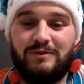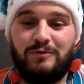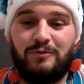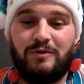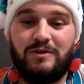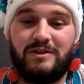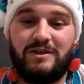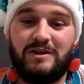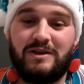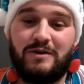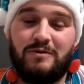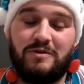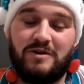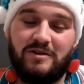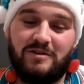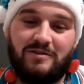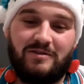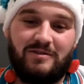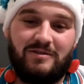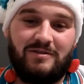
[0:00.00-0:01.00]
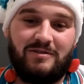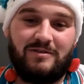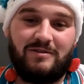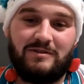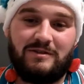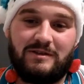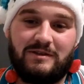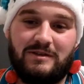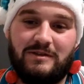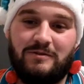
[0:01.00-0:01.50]
One thing it was
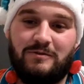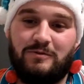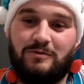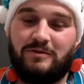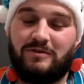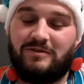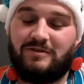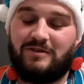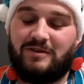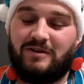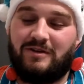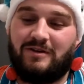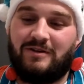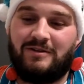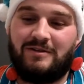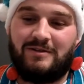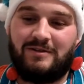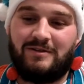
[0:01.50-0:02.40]
a